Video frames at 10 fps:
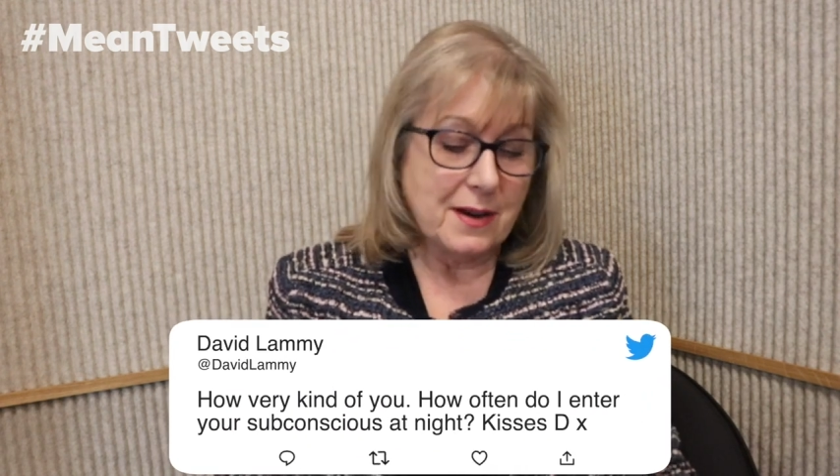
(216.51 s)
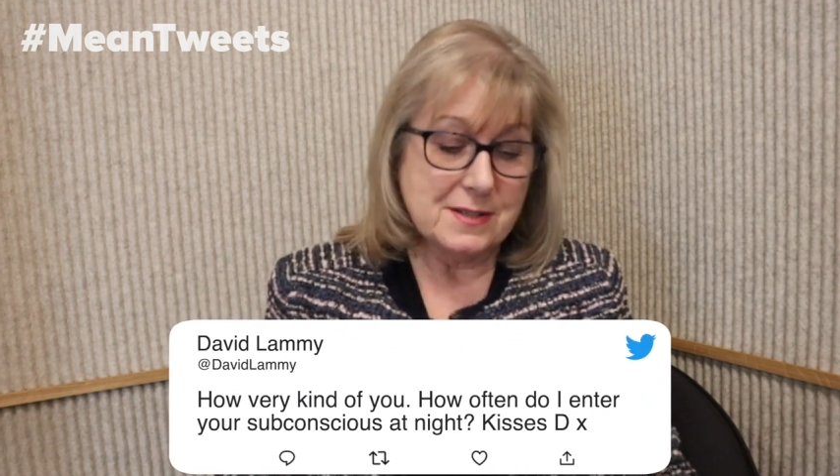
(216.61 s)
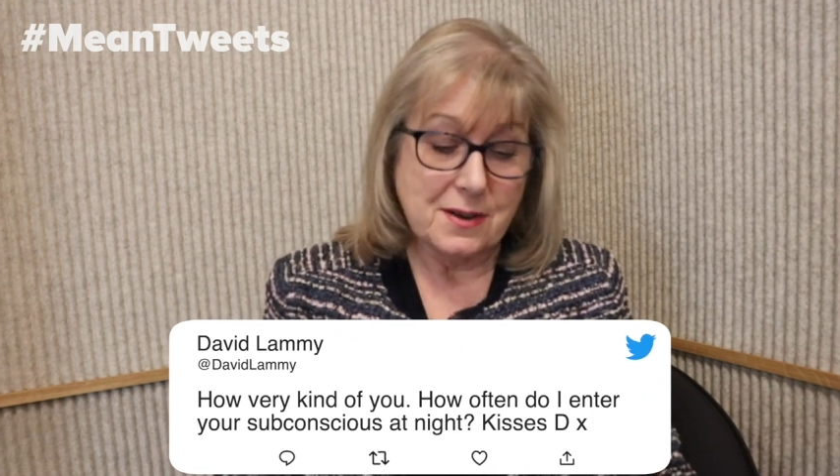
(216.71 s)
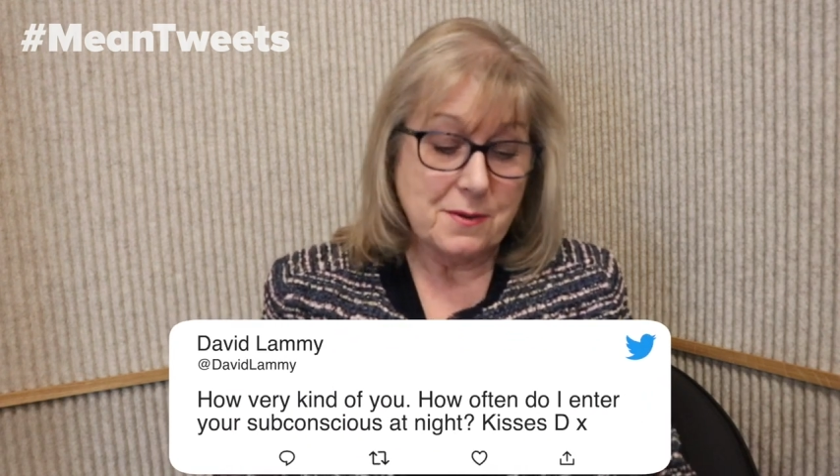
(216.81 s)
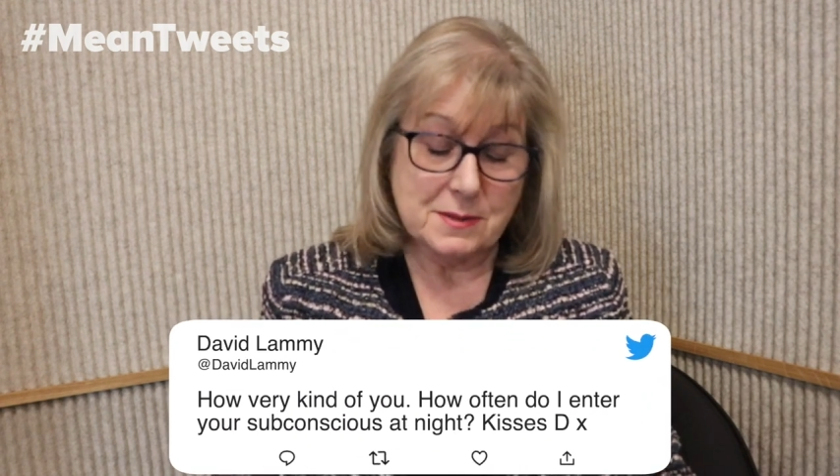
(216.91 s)
I
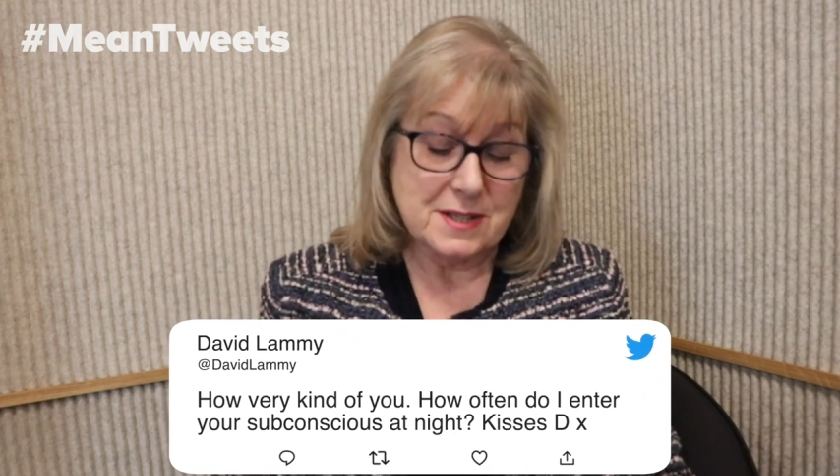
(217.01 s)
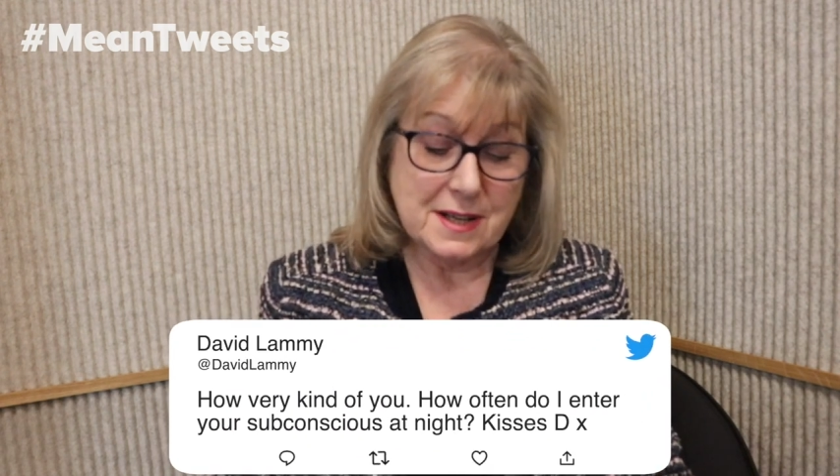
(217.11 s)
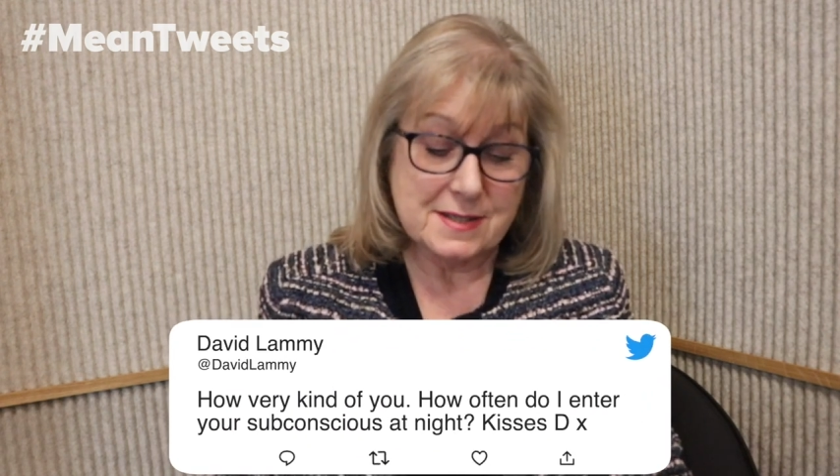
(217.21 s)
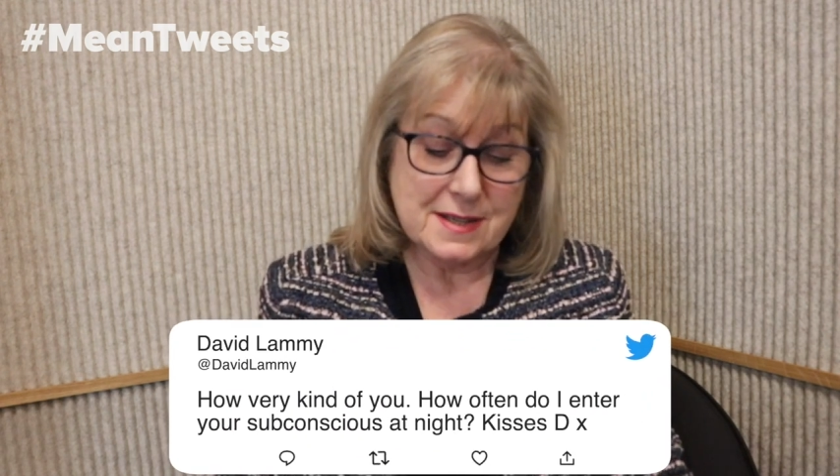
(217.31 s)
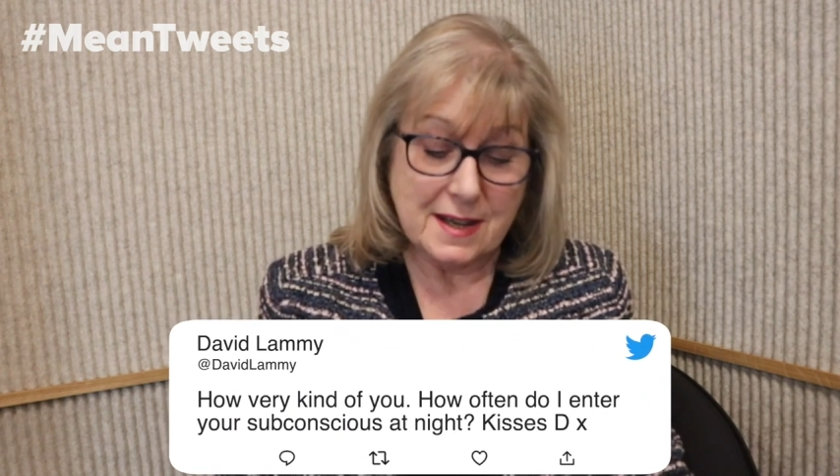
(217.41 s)
don't know what
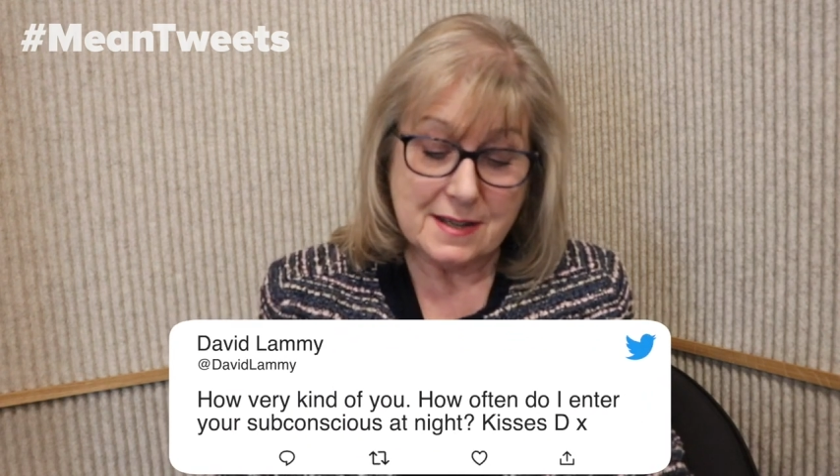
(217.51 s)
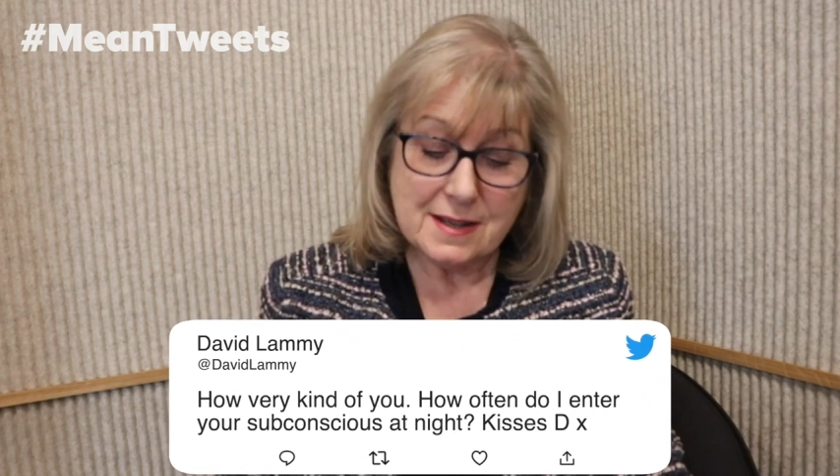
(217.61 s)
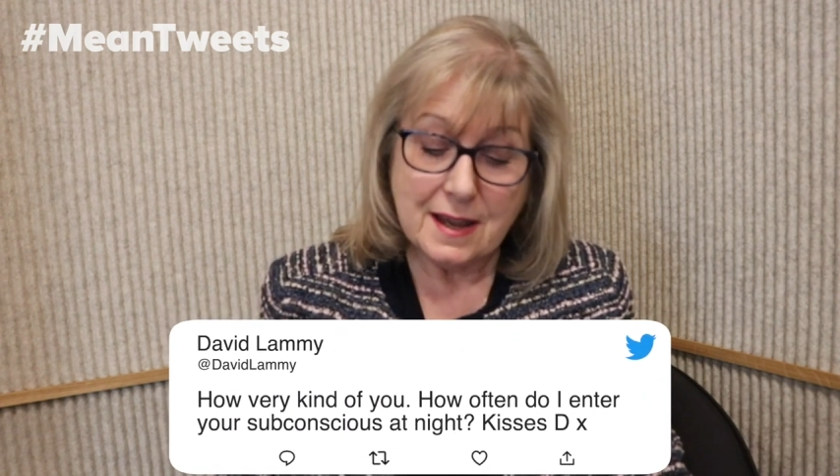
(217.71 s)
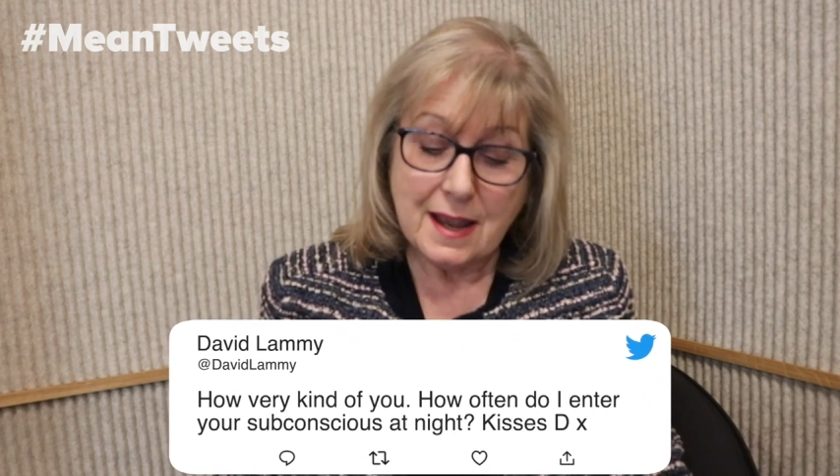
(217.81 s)
I said.